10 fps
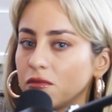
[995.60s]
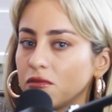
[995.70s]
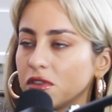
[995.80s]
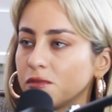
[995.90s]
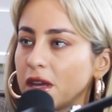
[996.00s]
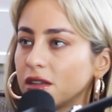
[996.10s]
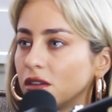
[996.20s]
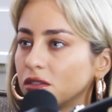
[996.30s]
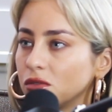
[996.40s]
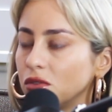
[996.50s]
respect
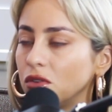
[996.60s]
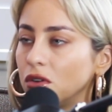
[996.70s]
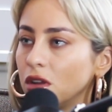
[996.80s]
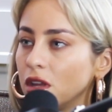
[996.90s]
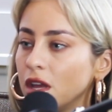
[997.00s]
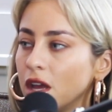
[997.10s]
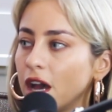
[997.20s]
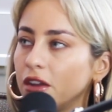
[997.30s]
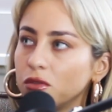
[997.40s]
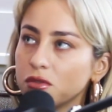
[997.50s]
us, or
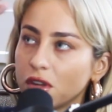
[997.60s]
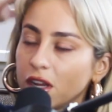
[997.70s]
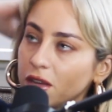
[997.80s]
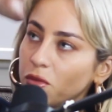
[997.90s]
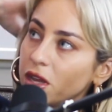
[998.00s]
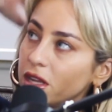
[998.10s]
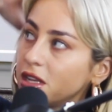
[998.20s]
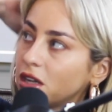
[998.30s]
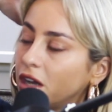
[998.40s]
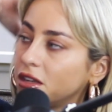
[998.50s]
and also like it weirdly
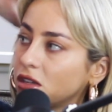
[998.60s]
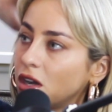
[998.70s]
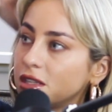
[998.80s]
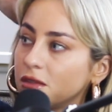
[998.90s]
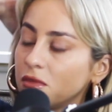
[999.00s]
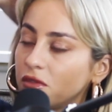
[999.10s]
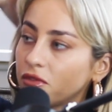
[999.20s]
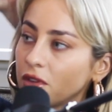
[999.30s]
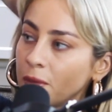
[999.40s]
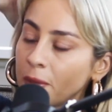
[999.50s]
kind of ties in
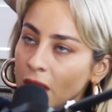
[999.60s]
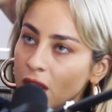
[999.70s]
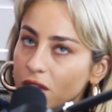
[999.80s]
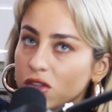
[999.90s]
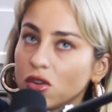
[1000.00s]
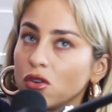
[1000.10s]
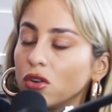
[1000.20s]
with the song.